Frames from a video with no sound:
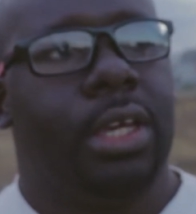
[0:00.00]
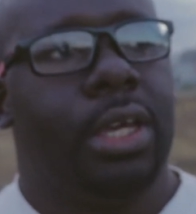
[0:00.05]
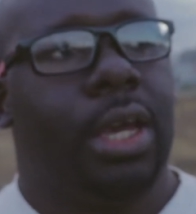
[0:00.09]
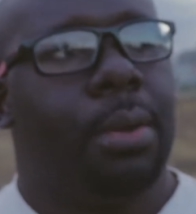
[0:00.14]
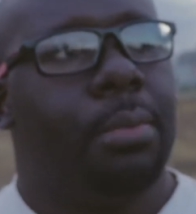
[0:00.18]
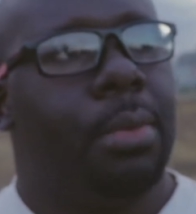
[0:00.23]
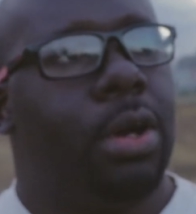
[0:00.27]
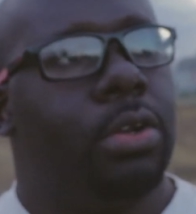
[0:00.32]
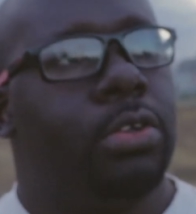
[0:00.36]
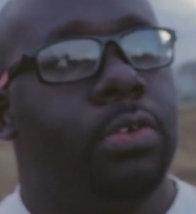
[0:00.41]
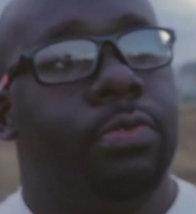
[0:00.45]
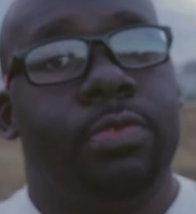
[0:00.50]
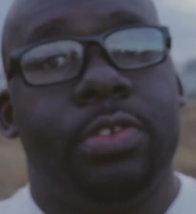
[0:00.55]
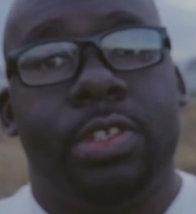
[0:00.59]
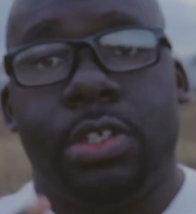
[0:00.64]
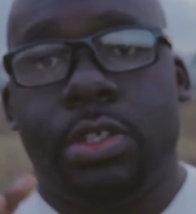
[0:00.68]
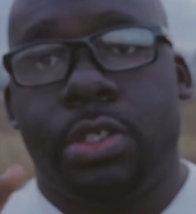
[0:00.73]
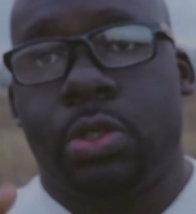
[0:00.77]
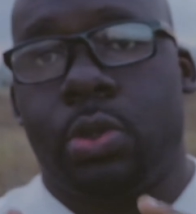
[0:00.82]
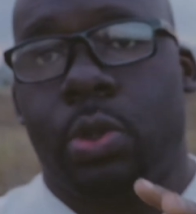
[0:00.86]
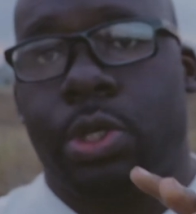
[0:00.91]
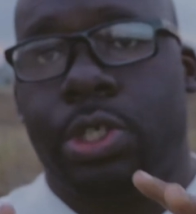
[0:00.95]
amount of
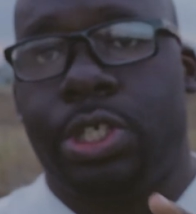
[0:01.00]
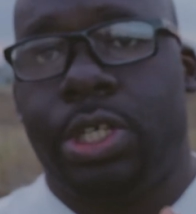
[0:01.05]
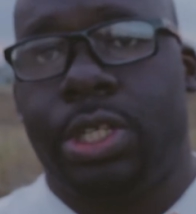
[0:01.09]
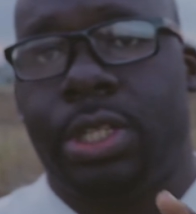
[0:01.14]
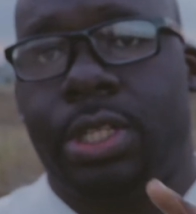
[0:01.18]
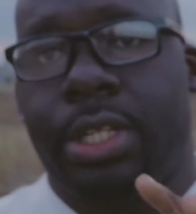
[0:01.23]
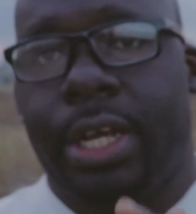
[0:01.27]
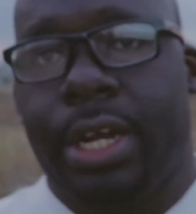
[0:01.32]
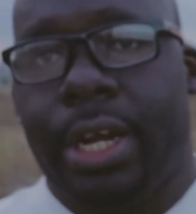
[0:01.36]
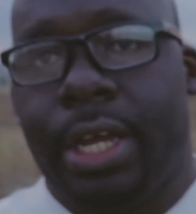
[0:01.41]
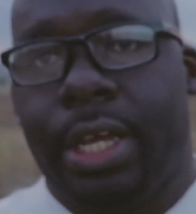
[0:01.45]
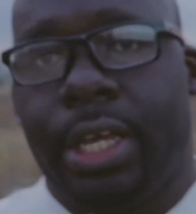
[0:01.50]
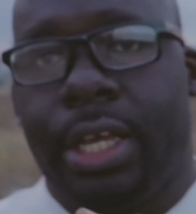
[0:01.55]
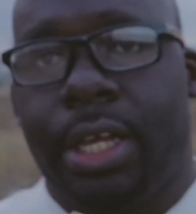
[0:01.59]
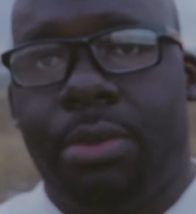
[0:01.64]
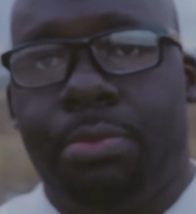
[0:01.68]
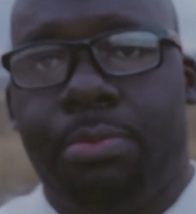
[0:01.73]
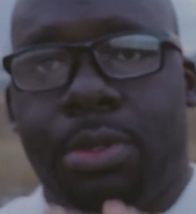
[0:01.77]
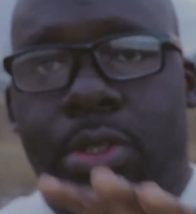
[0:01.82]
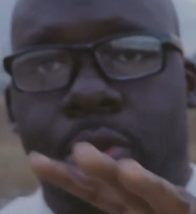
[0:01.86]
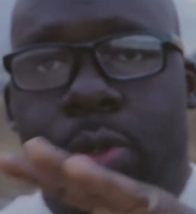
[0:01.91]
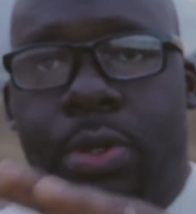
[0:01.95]
distortion that I
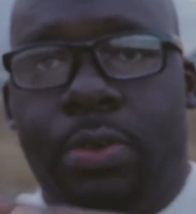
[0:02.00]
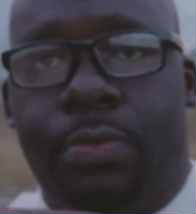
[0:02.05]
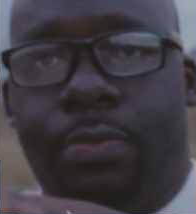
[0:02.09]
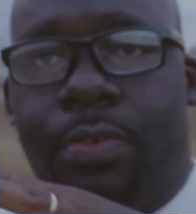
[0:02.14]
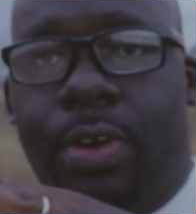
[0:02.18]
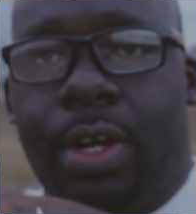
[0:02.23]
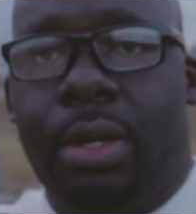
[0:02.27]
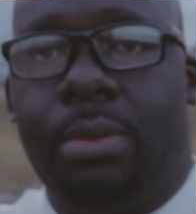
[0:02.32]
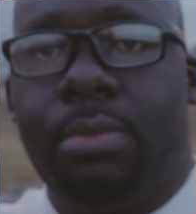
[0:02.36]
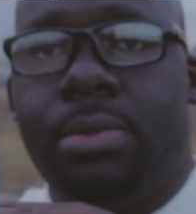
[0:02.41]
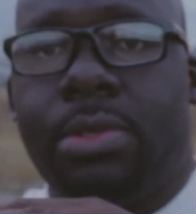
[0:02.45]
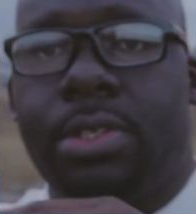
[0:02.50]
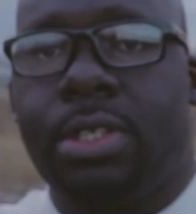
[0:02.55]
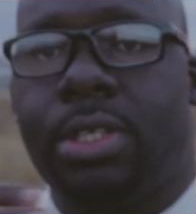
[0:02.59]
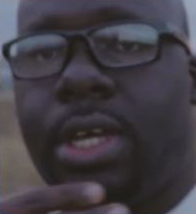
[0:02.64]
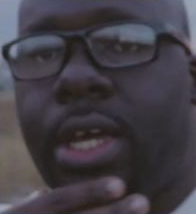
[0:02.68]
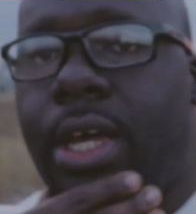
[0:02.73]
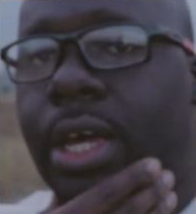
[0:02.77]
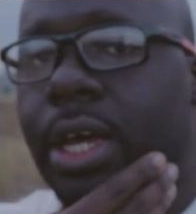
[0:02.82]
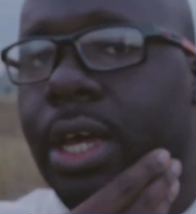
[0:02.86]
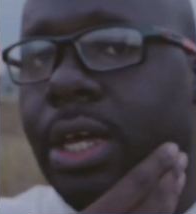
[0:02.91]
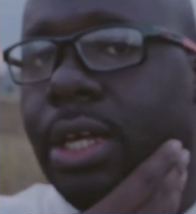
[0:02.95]
get between frames
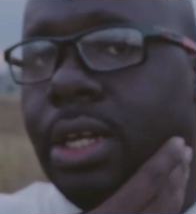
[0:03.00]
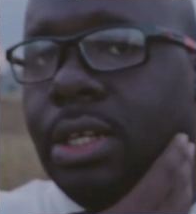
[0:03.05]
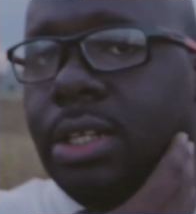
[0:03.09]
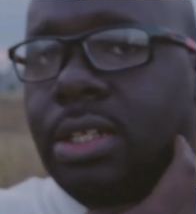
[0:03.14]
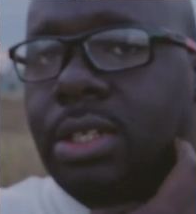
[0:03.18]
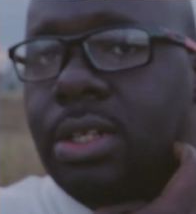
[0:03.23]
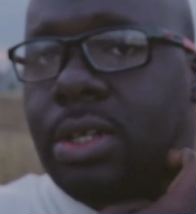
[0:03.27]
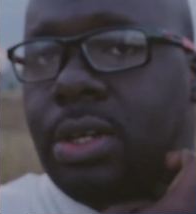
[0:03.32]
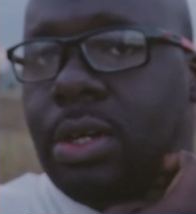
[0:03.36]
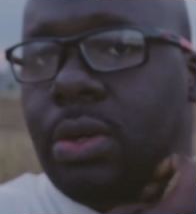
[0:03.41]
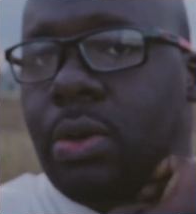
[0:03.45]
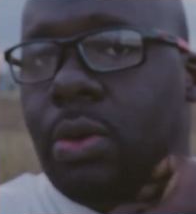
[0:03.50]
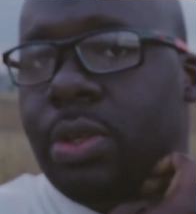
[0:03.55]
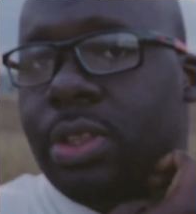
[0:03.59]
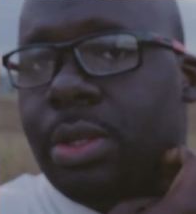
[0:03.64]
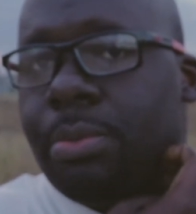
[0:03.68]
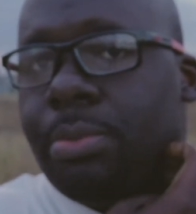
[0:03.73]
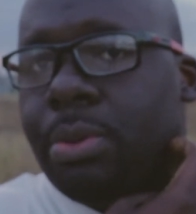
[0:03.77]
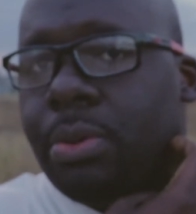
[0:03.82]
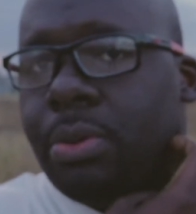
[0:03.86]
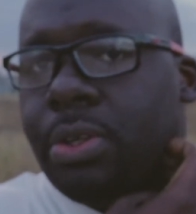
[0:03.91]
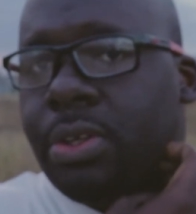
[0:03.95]
and on the
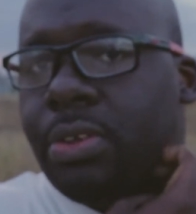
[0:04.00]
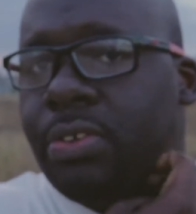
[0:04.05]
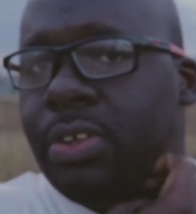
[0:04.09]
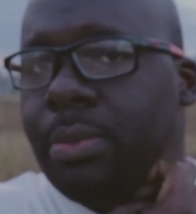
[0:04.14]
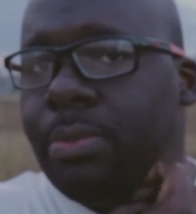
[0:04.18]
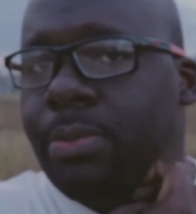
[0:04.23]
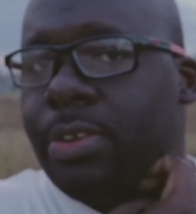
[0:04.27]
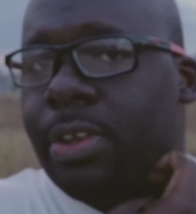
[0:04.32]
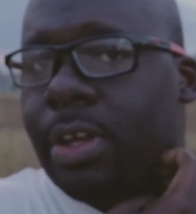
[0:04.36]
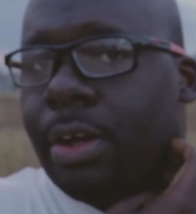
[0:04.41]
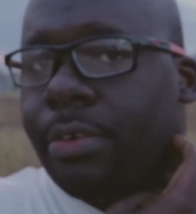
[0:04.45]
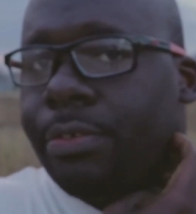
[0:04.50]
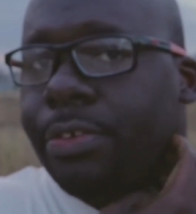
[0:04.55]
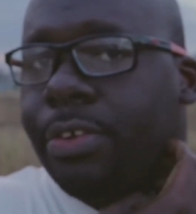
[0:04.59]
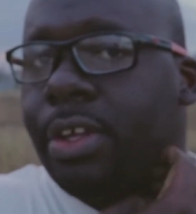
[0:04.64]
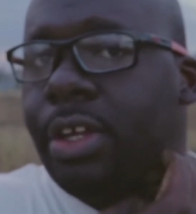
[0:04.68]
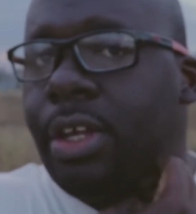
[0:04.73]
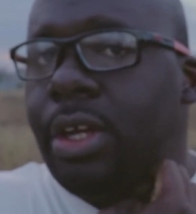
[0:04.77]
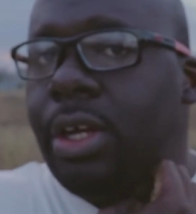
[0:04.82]
buildings themselves.